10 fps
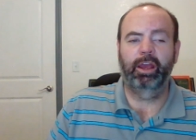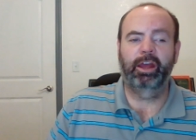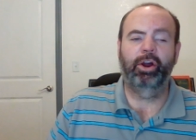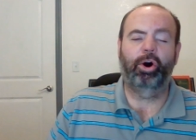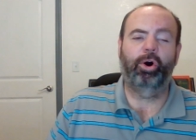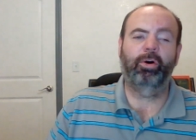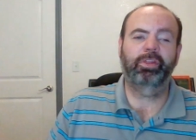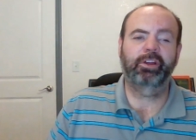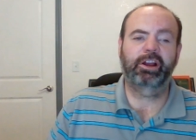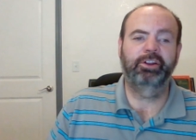and all
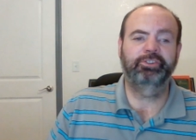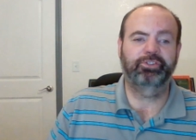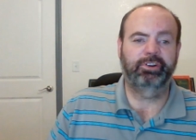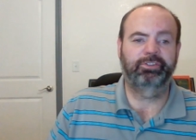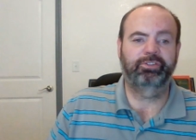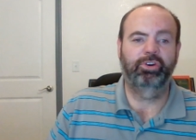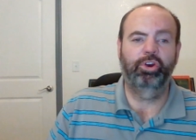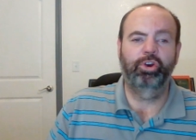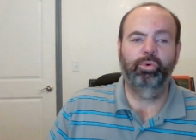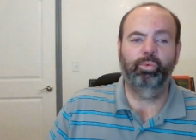the countries
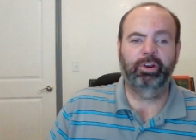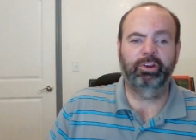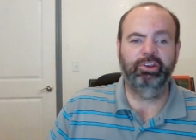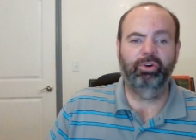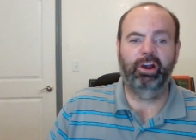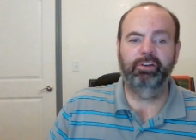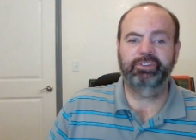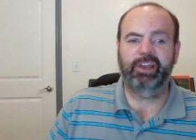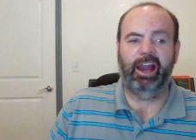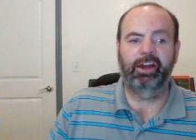where you have
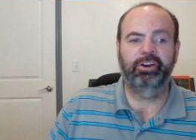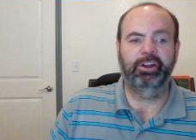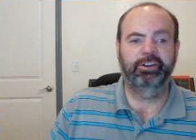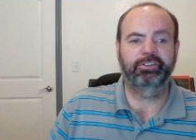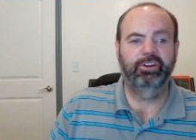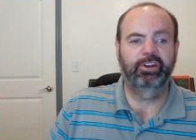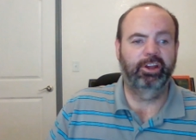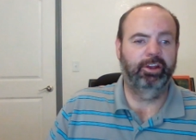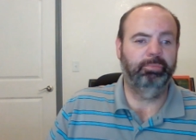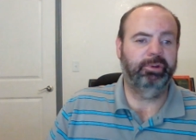scattered us
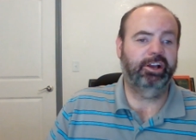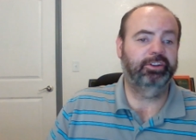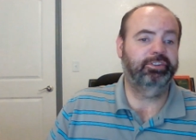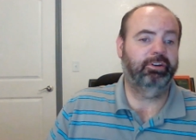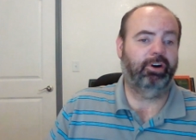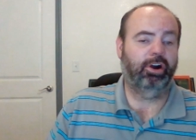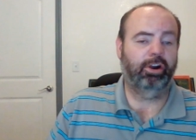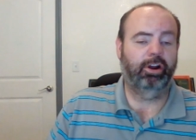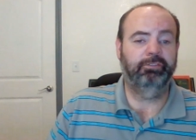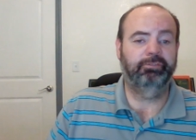because of
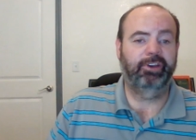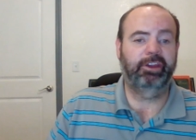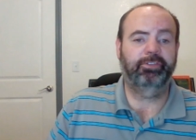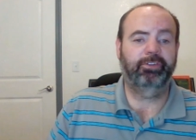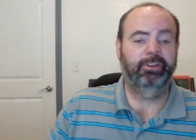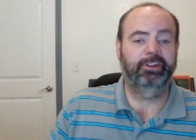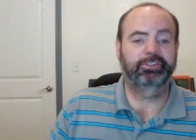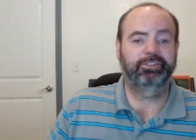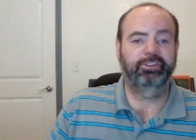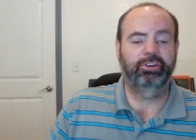our
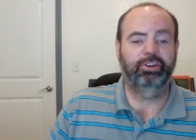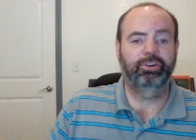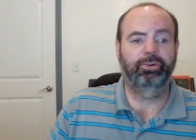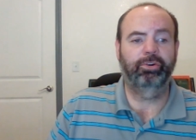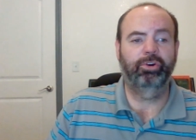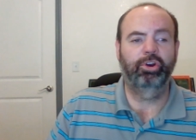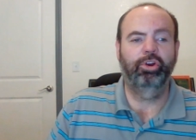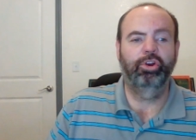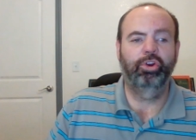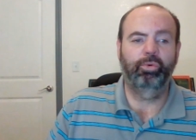unfaithfulness to you.
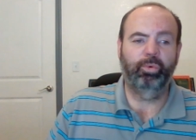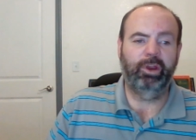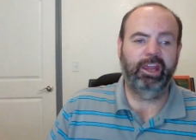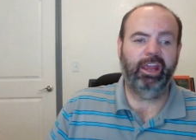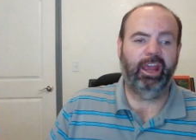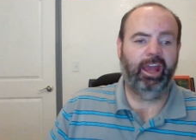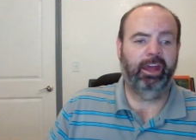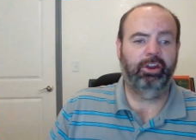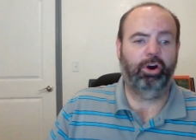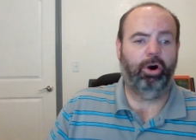We
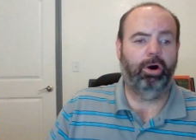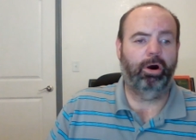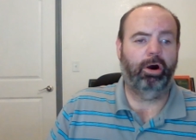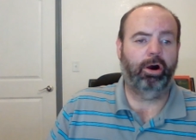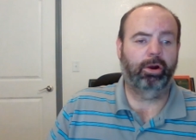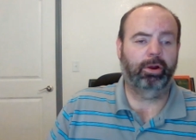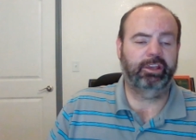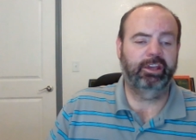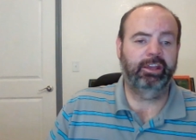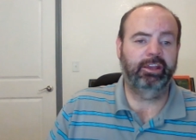and our
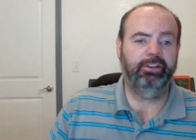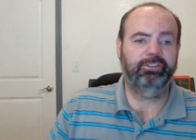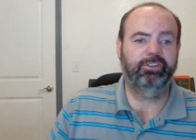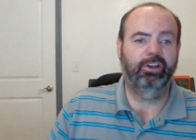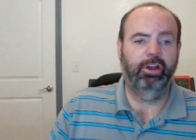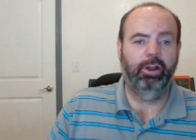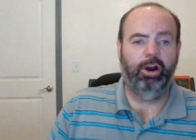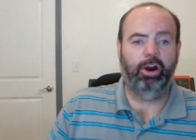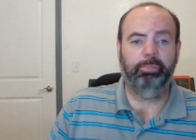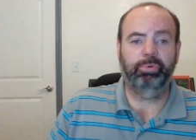kings,
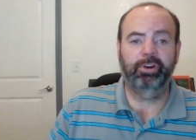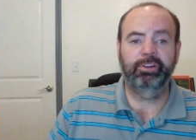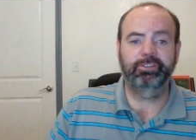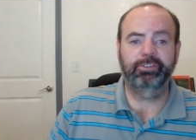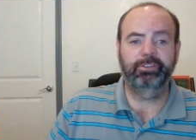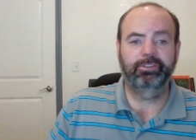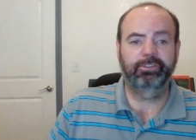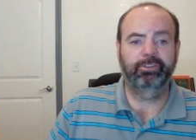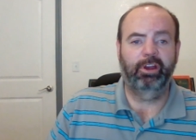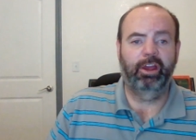our
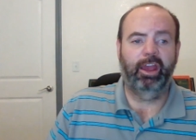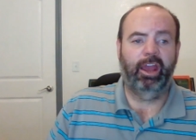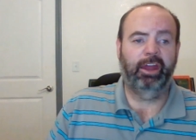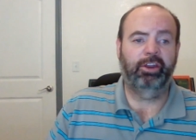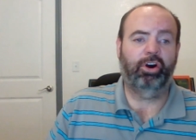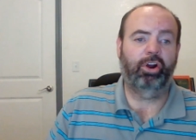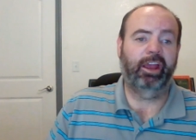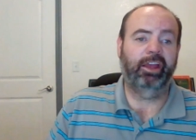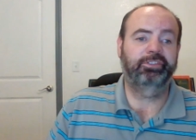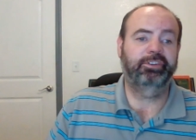princes, and our
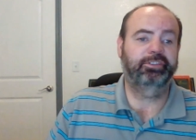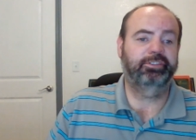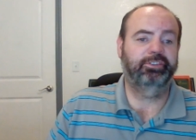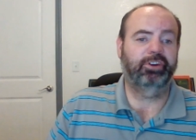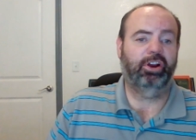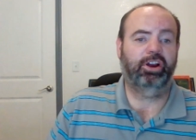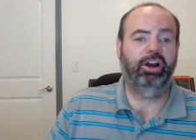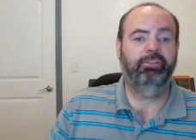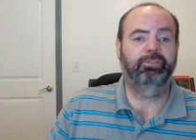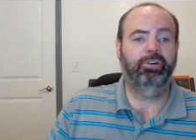ancestors are
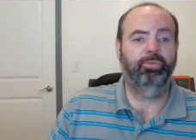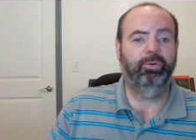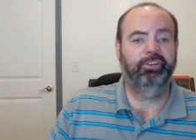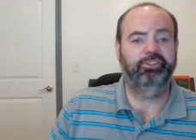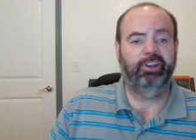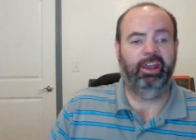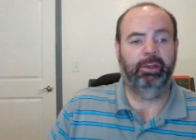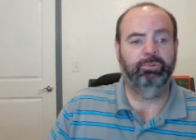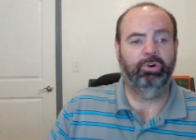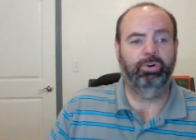covered with
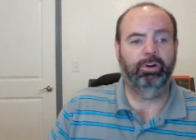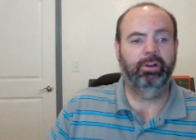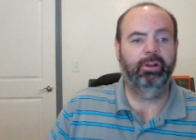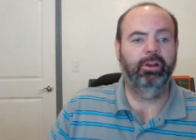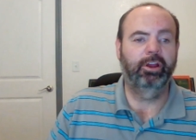shame, Lord,